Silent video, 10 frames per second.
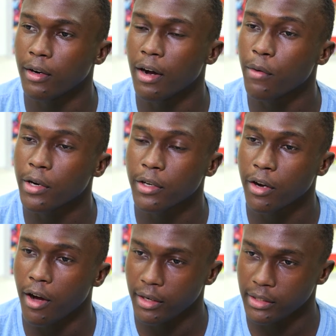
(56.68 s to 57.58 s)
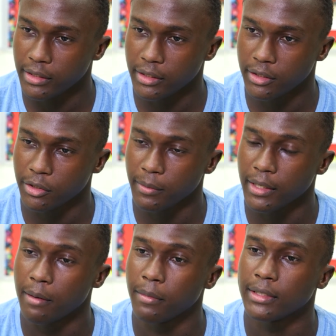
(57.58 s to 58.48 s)
I want to go to college to
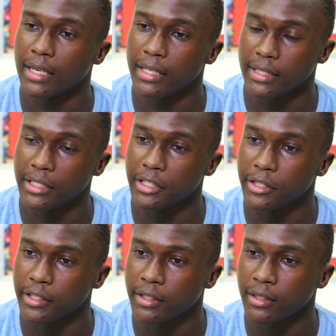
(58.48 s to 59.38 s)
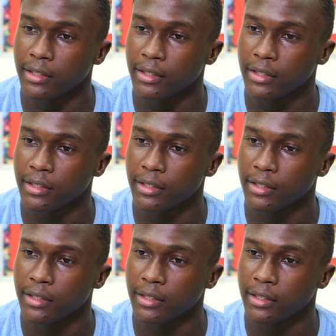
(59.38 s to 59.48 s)
become a science engineer